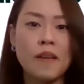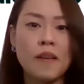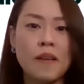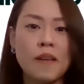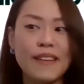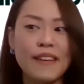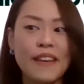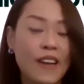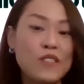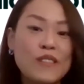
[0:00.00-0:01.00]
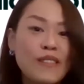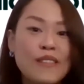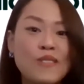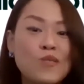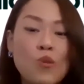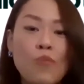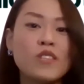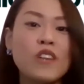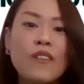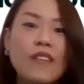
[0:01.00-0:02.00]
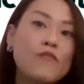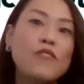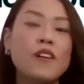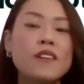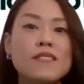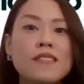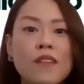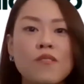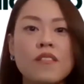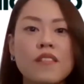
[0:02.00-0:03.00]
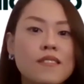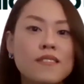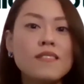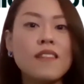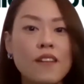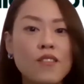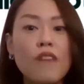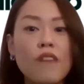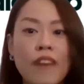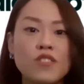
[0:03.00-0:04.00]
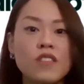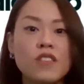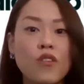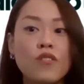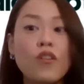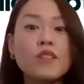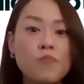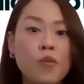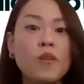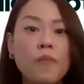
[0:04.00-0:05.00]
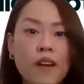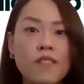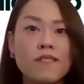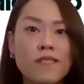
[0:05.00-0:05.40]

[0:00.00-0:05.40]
But actually, there's so much out there for us that it's just not ventured or not spoke about.